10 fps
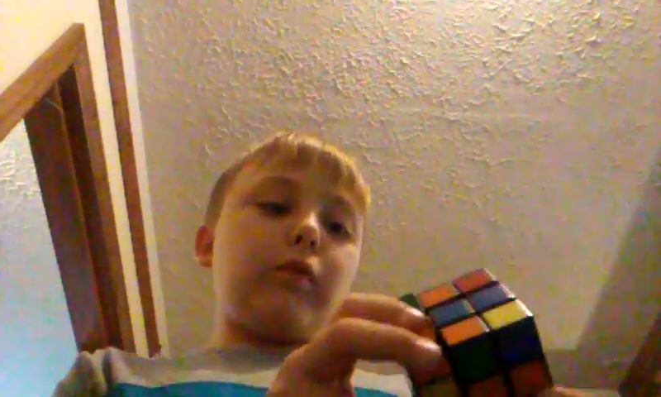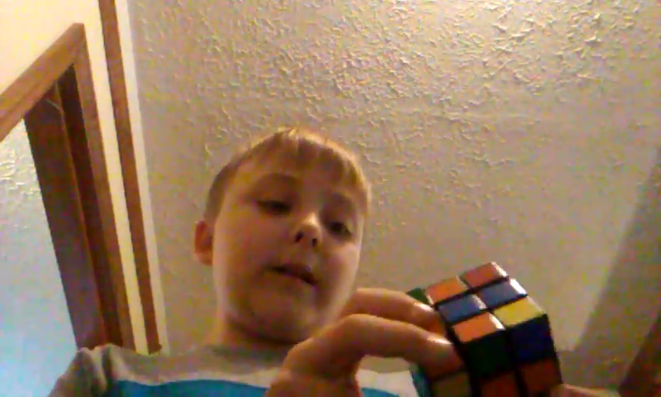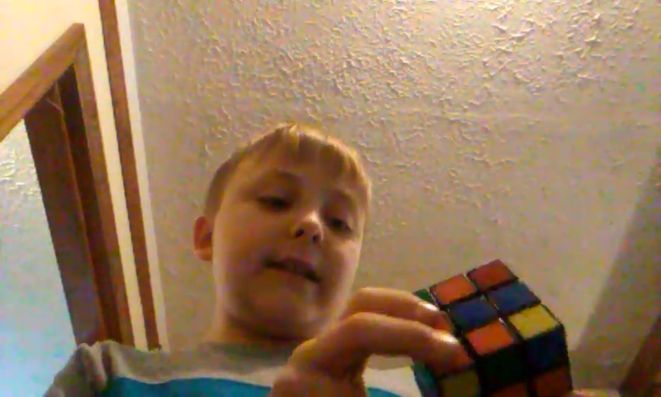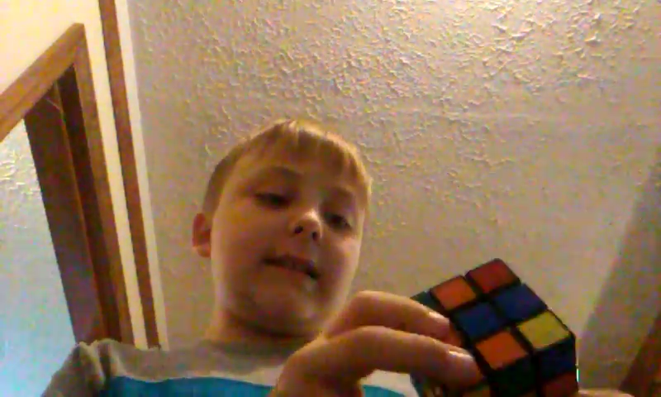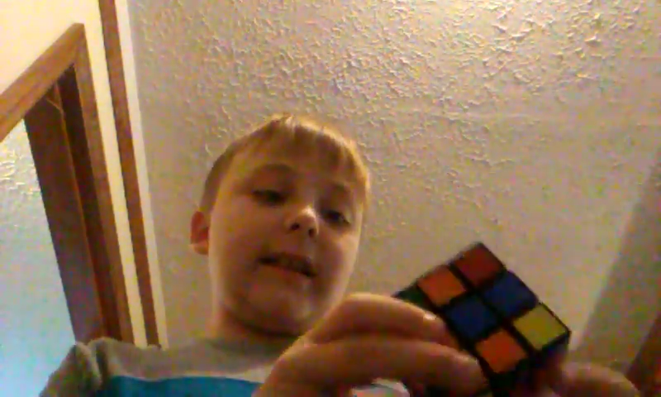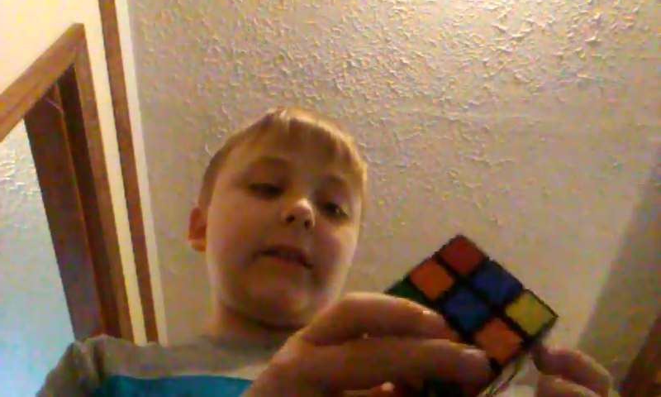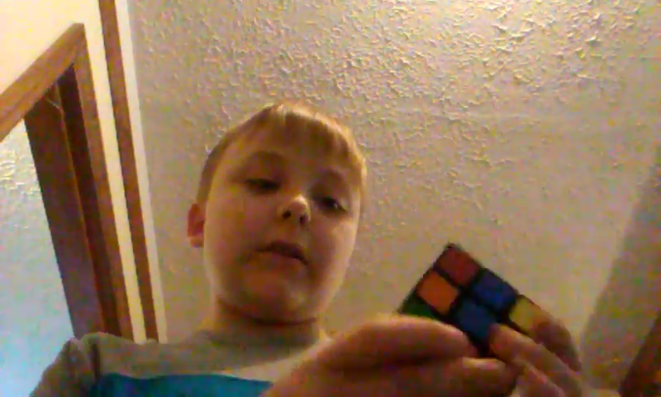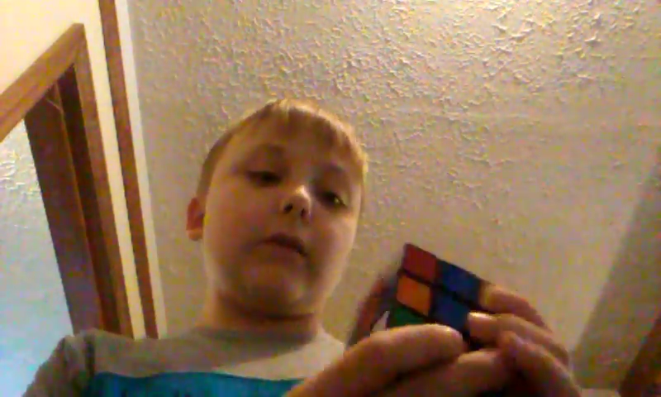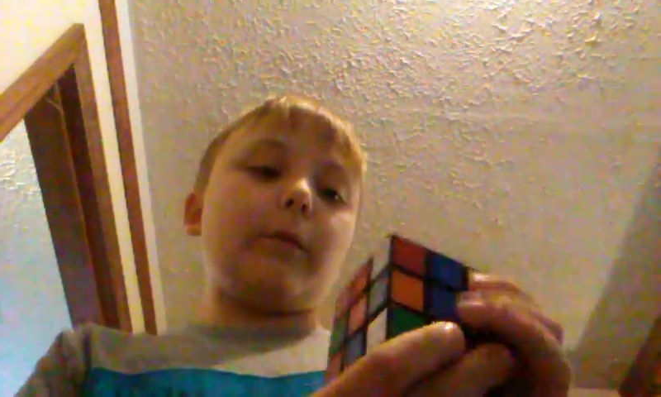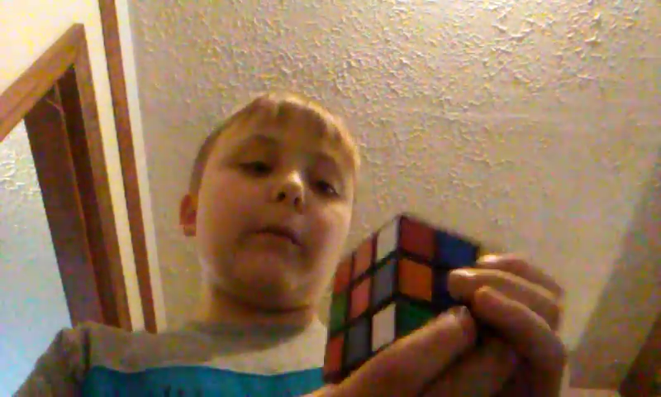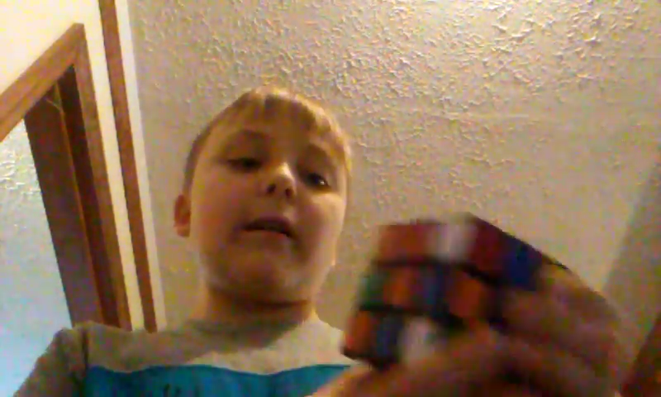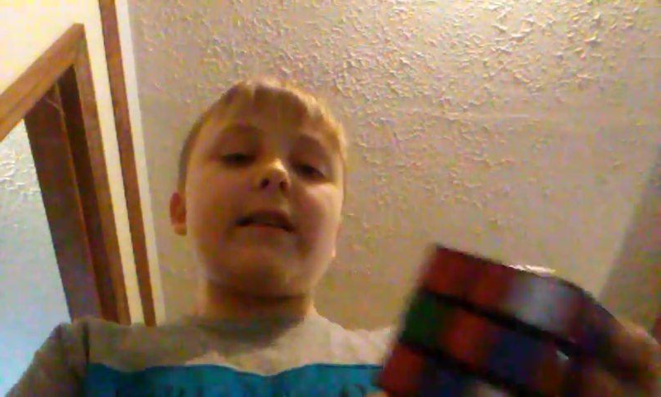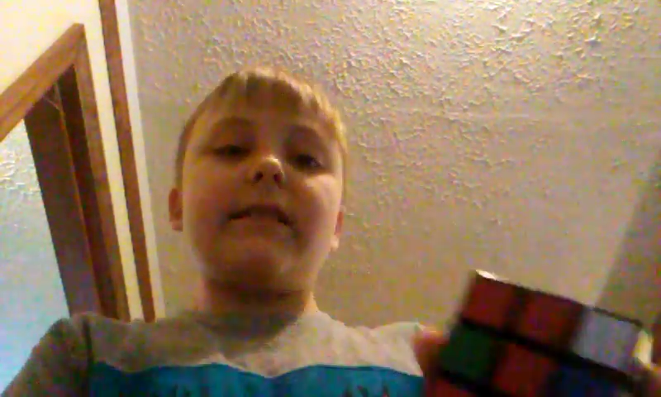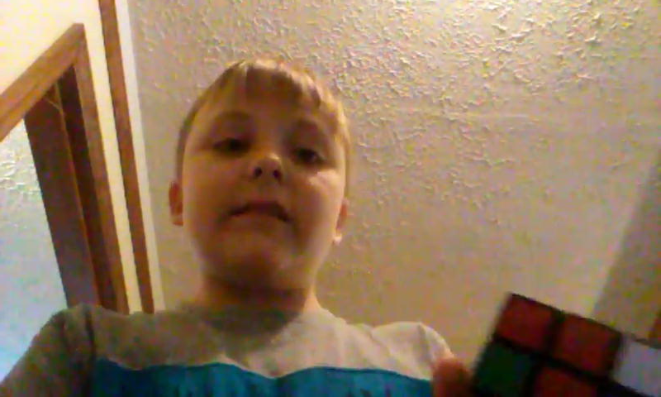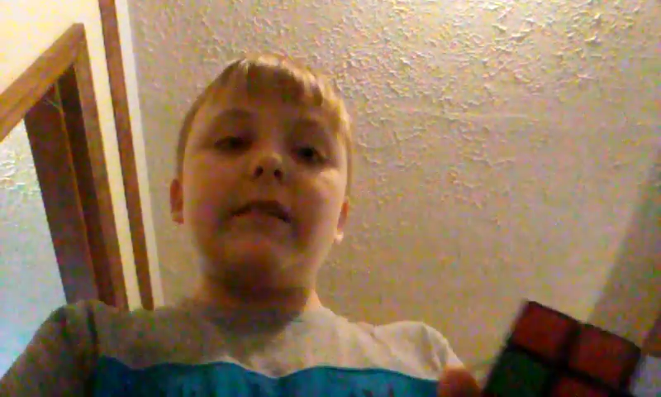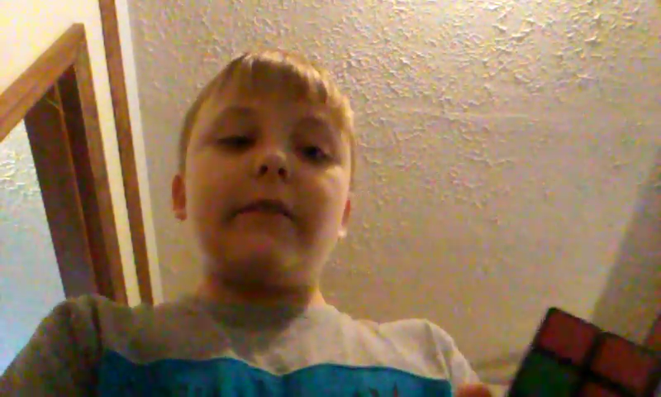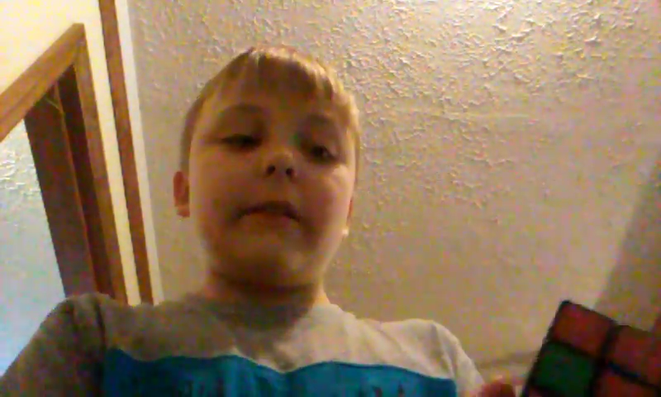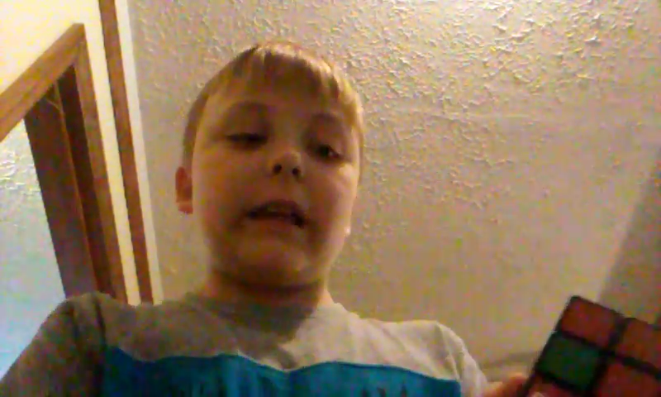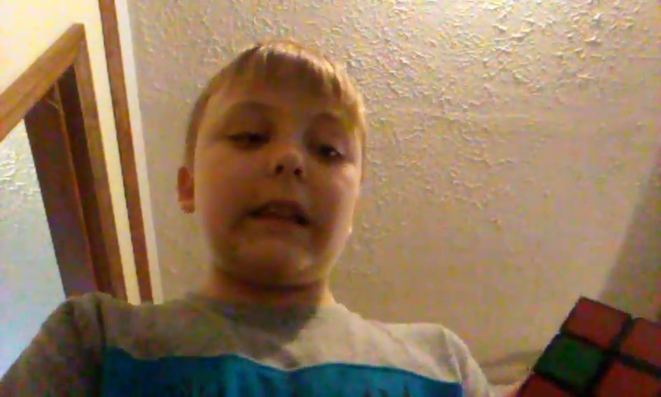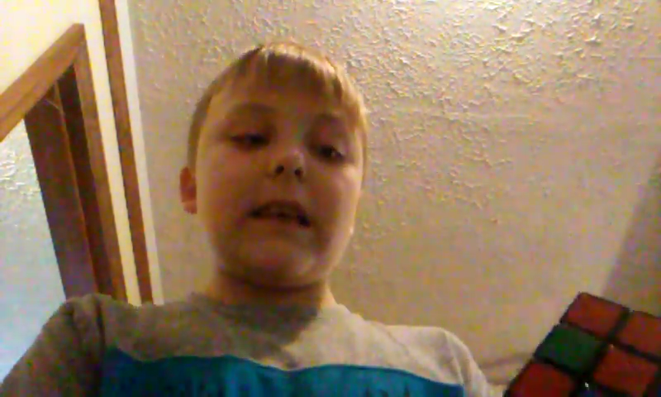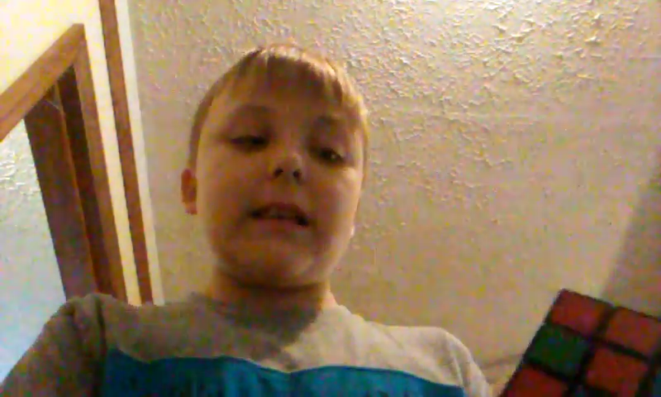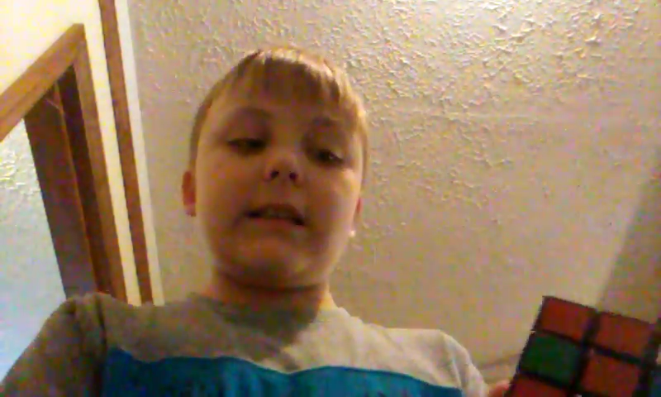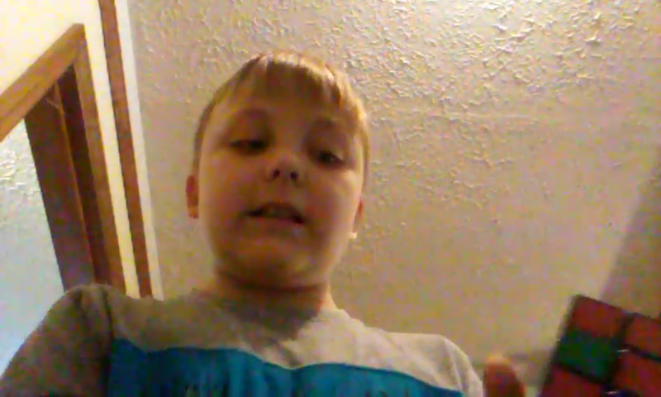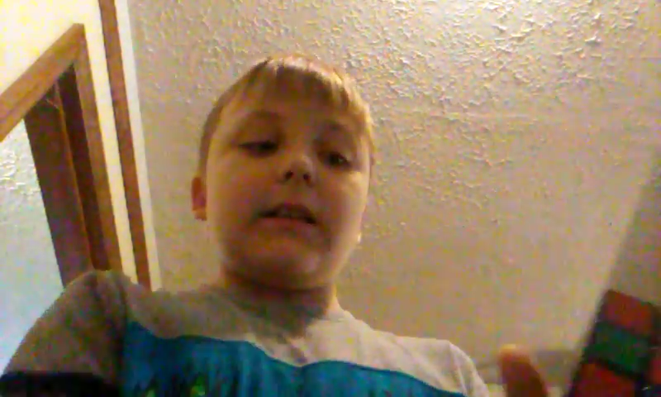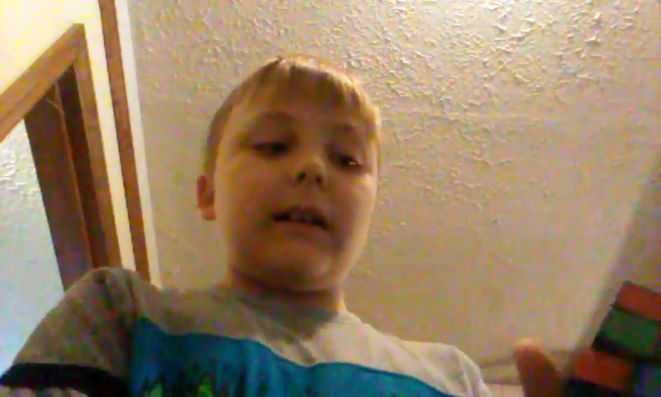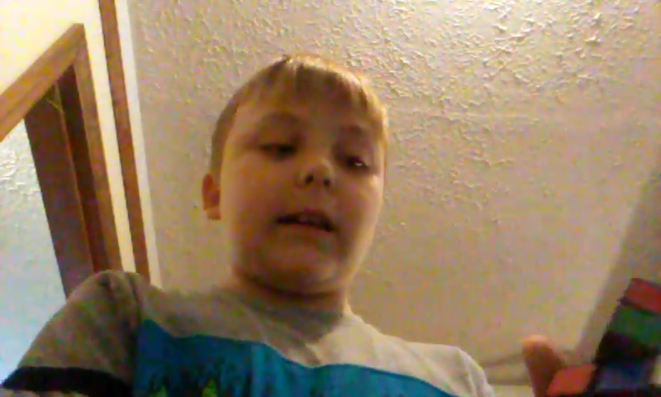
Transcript: twist it to the red like this.